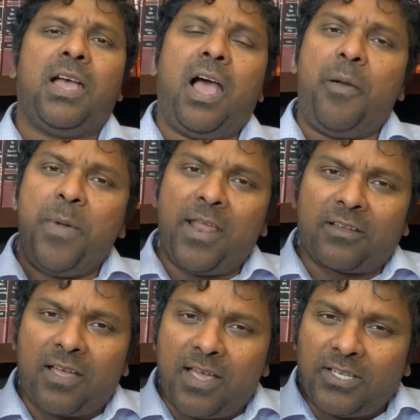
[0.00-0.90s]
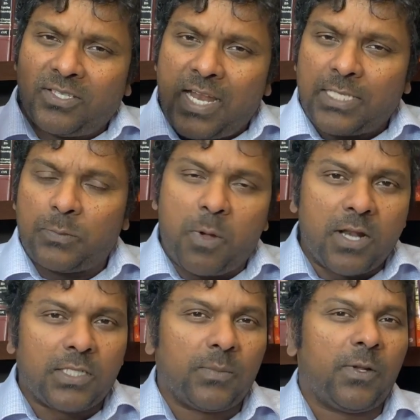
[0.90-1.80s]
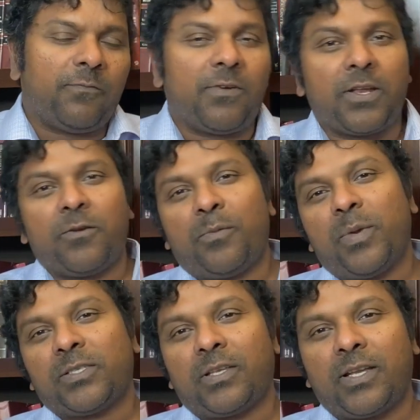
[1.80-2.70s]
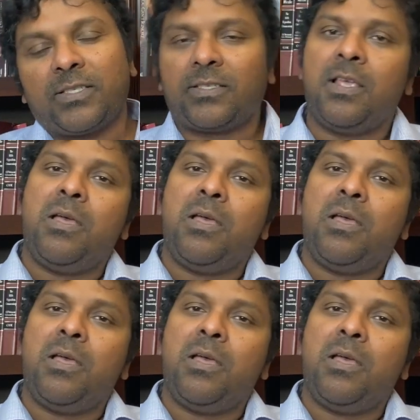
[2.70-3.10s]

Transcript: America is responsible for your miseries.